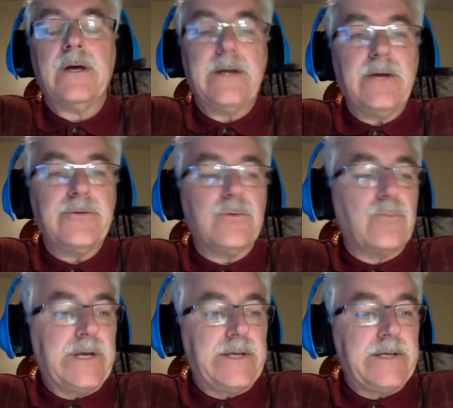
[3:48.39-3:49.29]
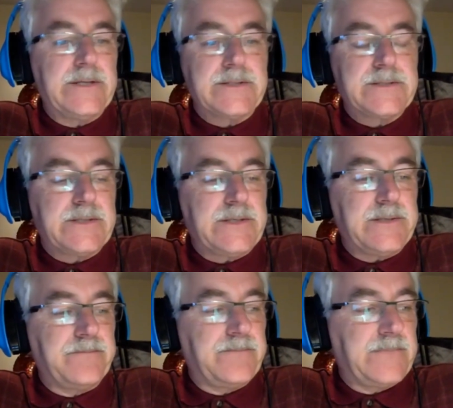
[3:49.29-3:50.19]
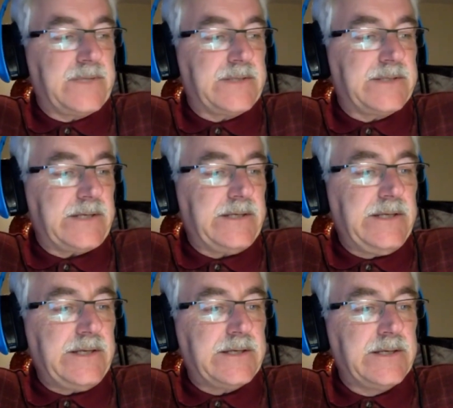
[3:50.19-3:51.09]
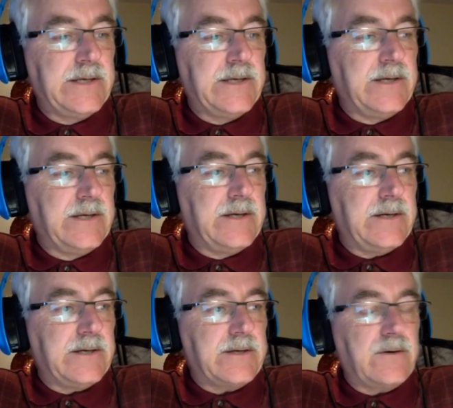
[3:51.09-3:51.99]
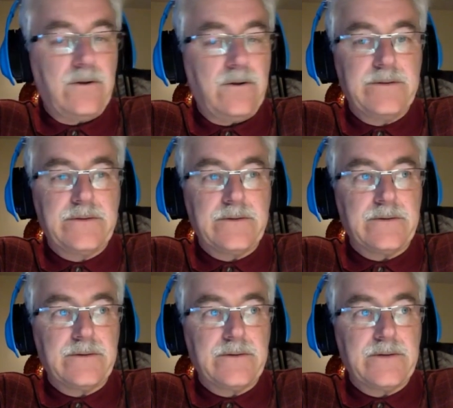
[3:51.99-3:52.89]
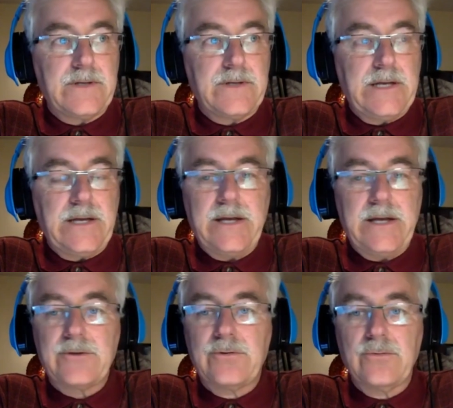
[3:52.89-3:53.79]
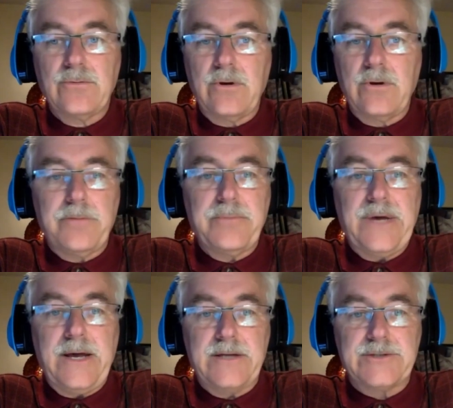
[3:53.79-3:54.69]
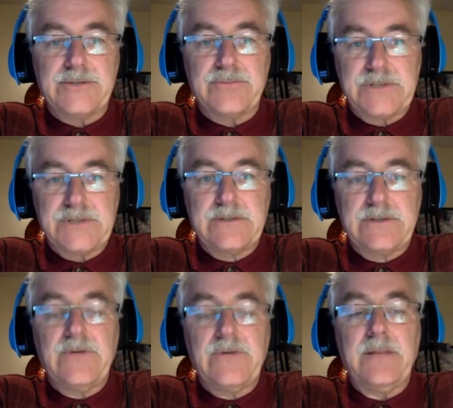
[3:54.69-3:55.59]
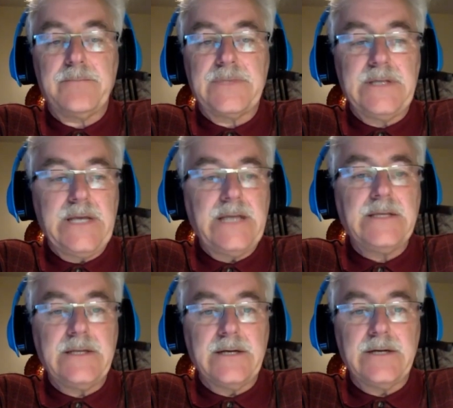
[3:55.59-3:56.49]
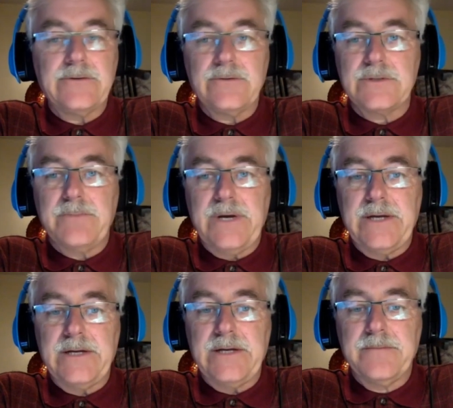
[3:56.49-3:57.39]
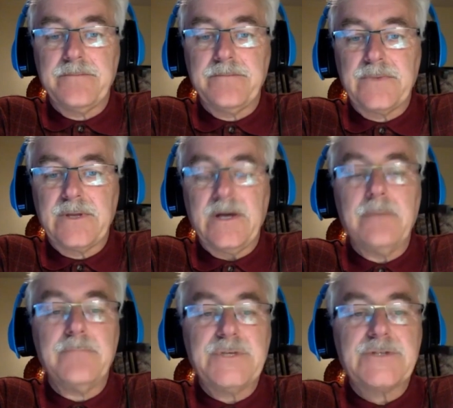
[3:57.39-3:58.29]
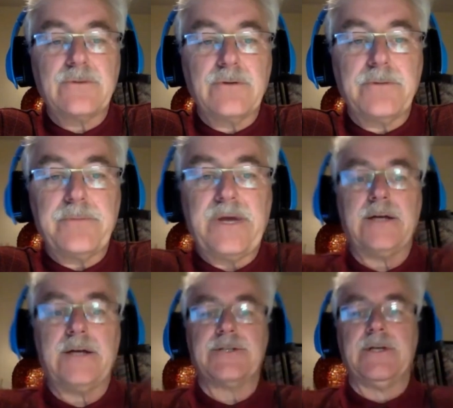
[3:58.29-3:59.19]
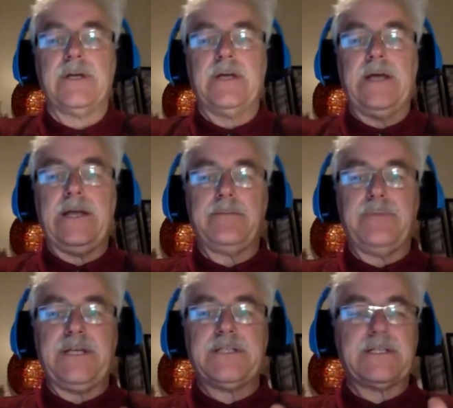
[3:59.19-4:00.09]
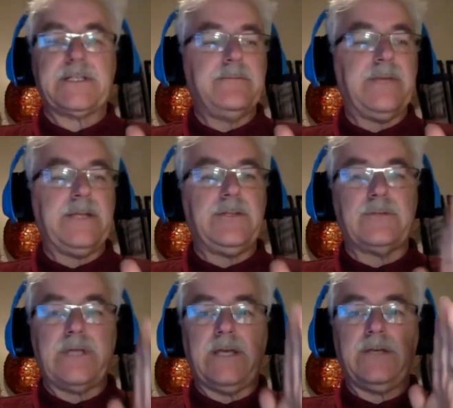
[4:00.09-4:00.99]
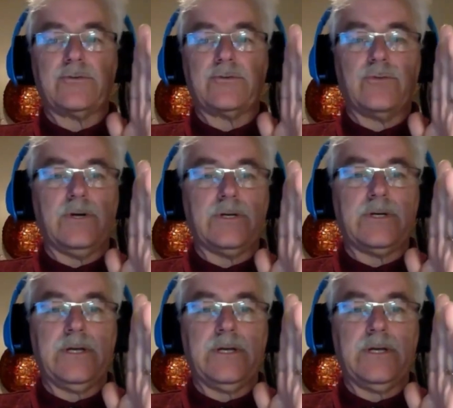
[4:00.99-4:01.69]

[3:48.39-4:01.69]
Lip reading: Another way is a technique called arcure le page. It was developed in the 1800s by a Mr. Lepage. And it basically meant you take your trunk